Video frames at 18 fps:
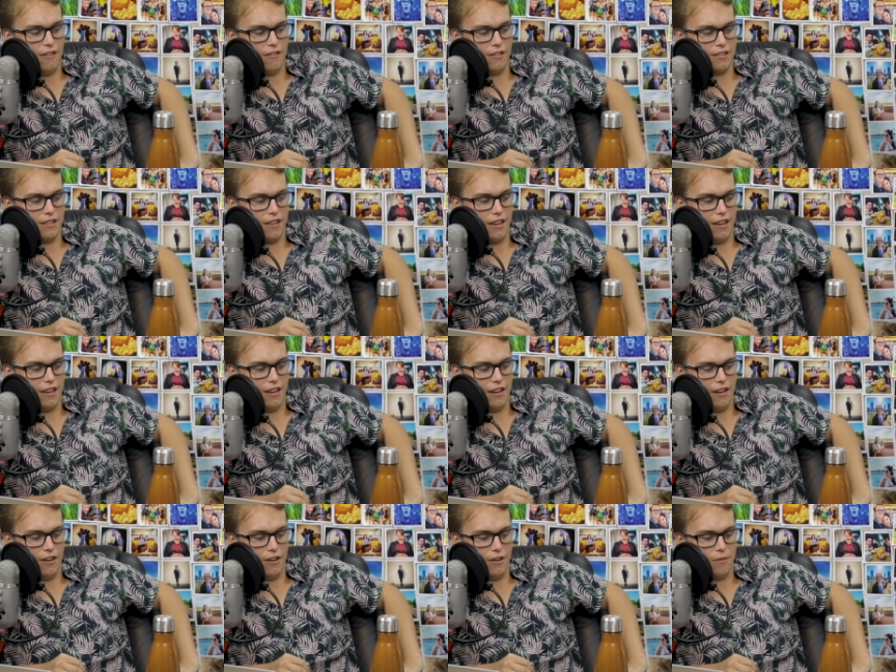It was like,
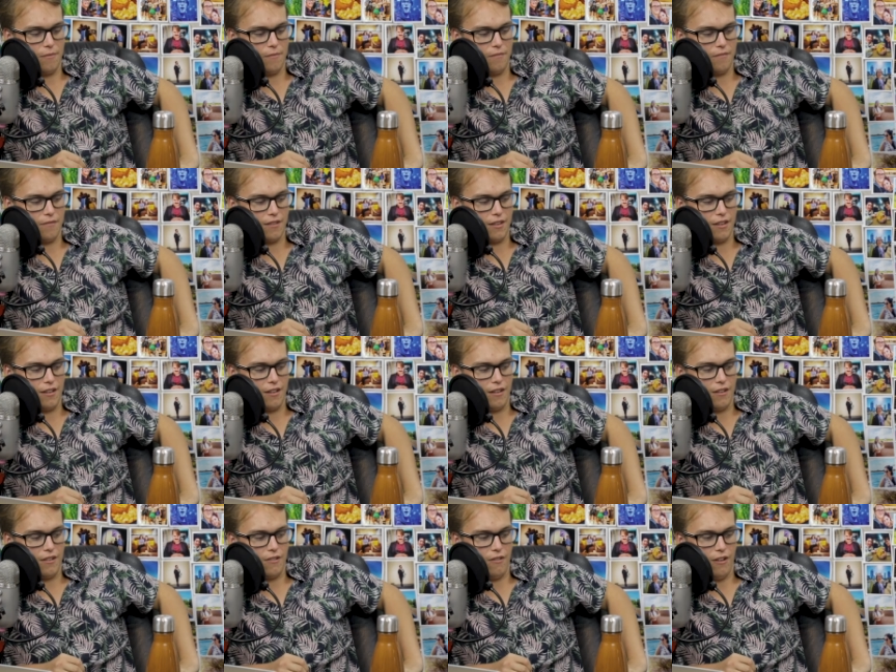you know,
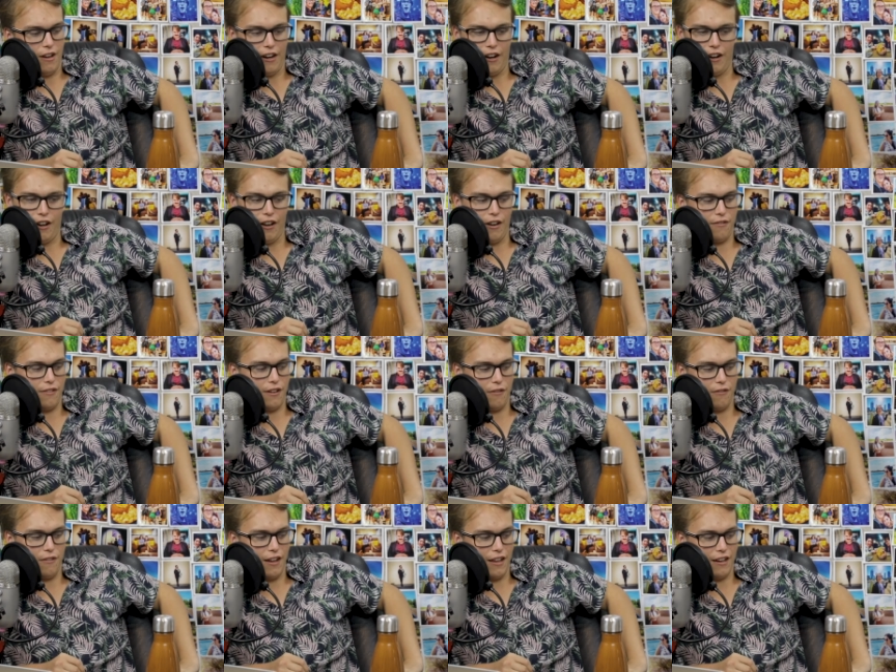well, I don't know if
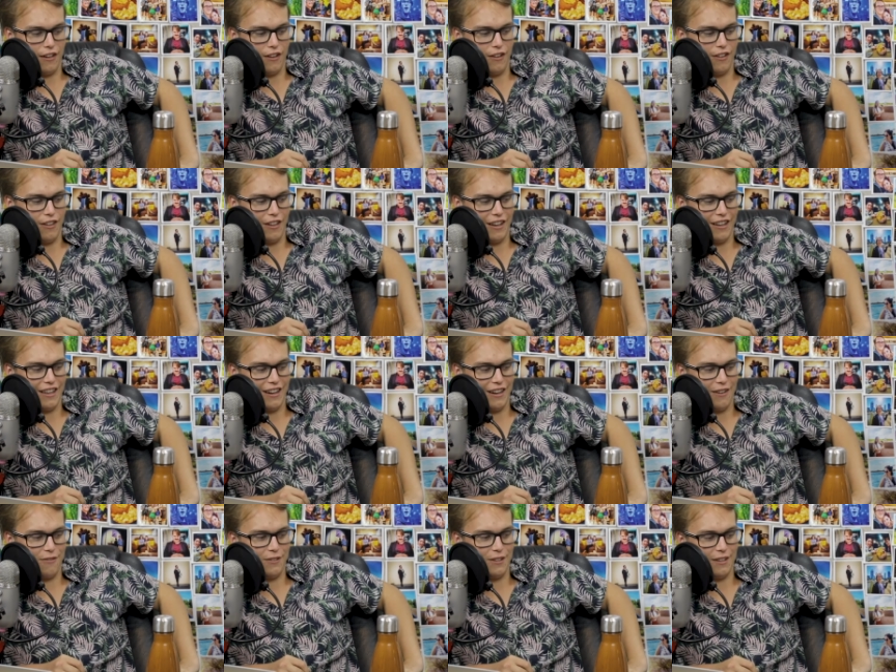I'll find a girl lucky
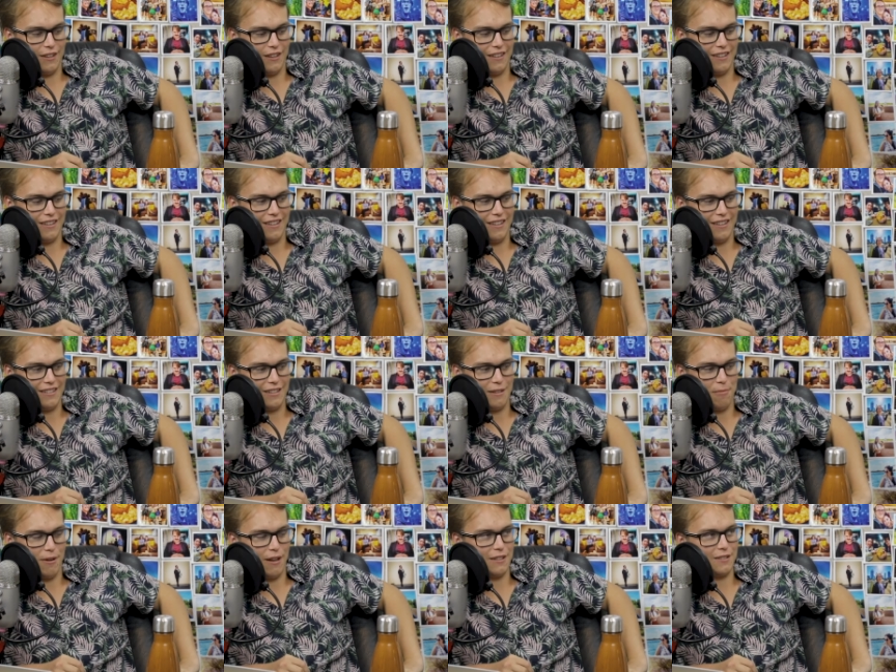enough to
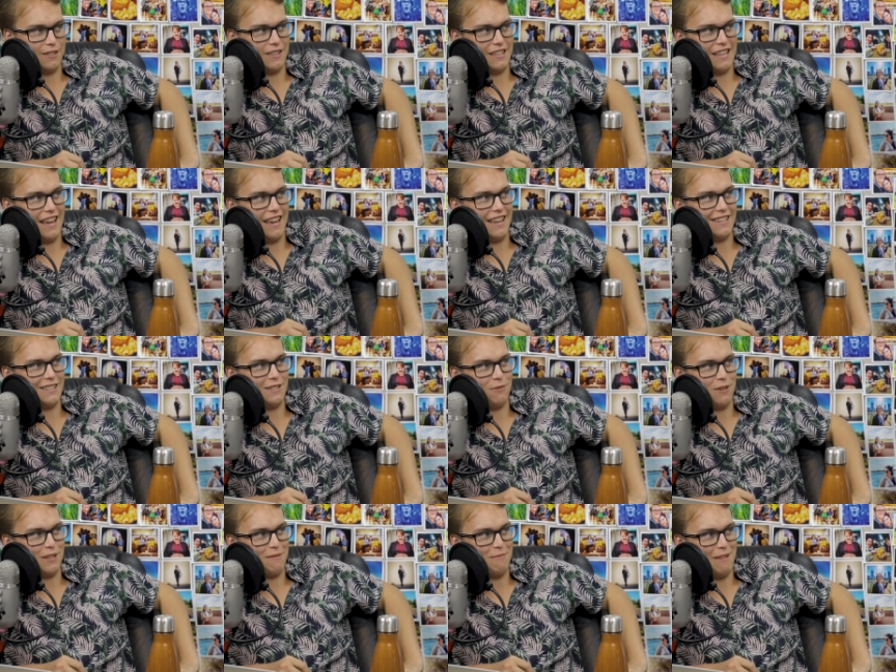pass on the
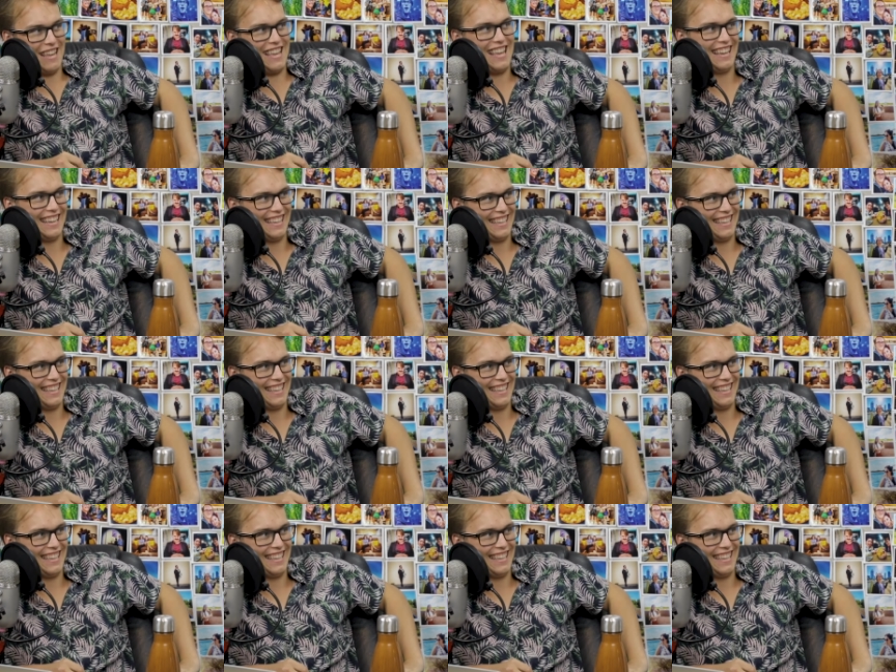AIDS with me.